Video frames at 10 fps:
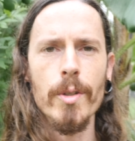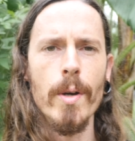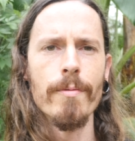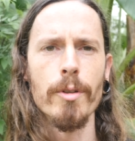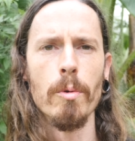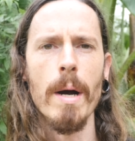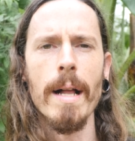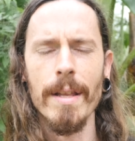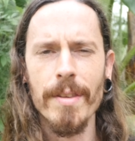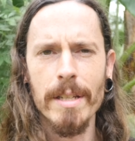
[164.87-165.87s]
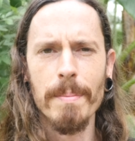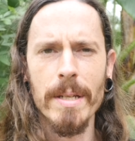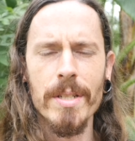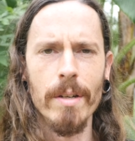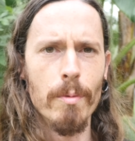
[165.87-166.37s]
So after a while, I think to
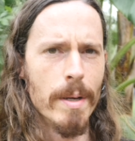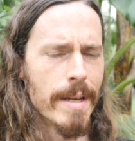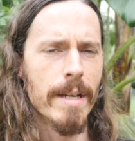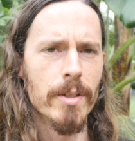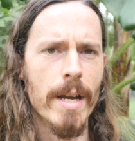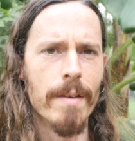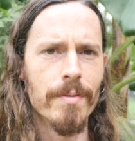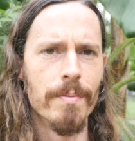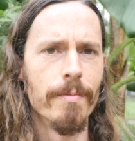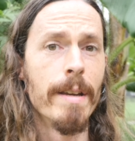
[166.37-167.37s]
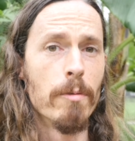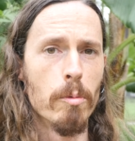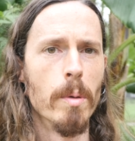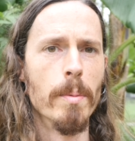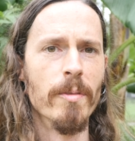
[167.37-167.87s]
myself, why not graft some
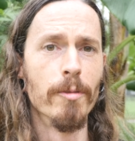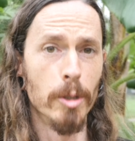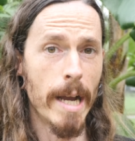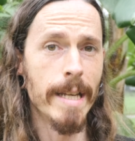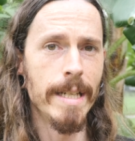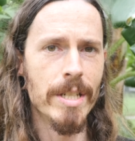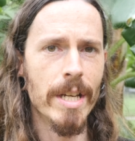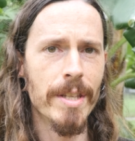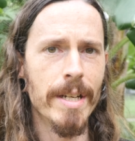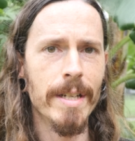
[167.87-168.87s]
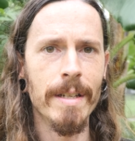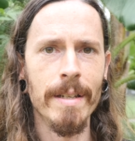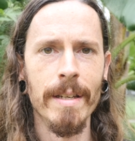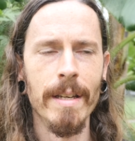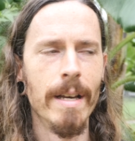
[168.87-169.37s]
favorable varieties on there?
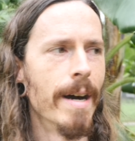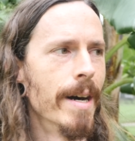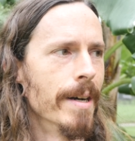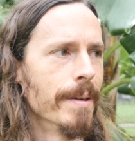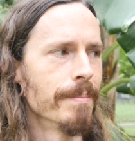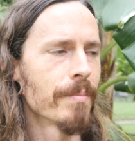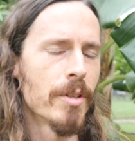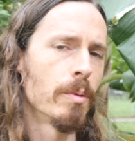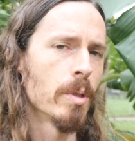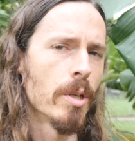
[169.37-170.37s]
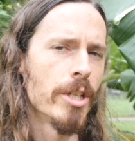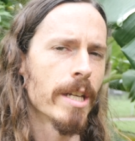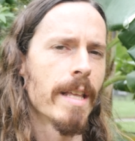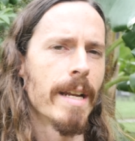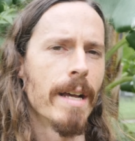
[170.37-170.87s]
Um, so we'll go
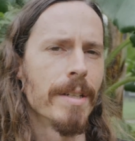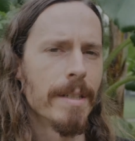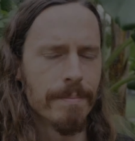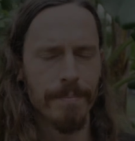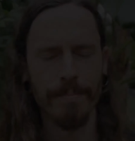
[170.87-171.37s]
check that out now.